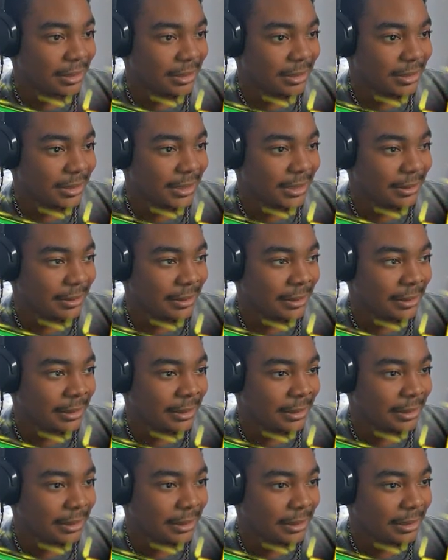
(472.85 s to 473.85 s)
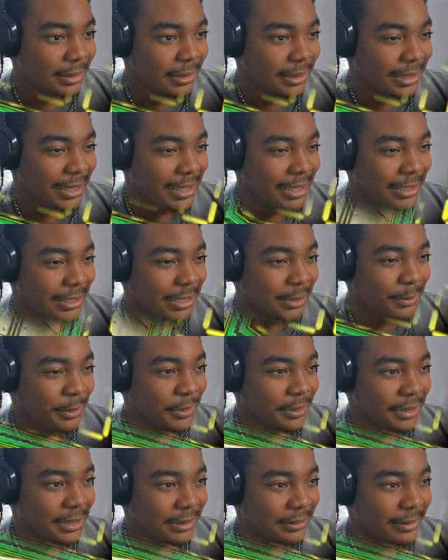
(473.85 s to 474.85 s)
So the Chaos
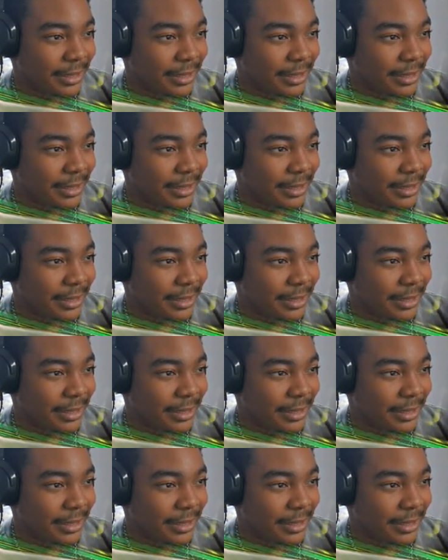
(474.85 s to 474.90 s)
Emerald is